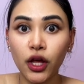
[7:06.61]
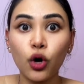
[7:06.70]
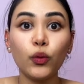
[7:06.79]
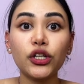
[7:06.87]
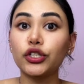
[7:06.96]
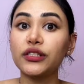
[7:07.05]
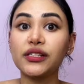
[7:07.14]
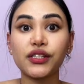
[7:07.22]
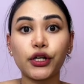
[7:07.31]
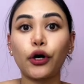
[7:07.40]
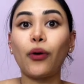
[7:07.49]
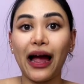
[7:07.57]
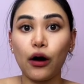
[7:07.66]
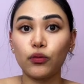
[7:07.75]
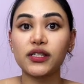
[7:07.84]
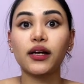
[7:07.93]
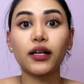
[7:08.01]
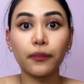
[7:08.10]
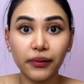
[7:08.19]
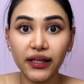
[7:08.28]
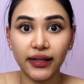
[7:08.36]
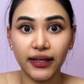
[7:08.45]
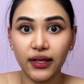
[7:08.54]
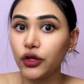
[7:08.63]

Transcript: we should zero out completely.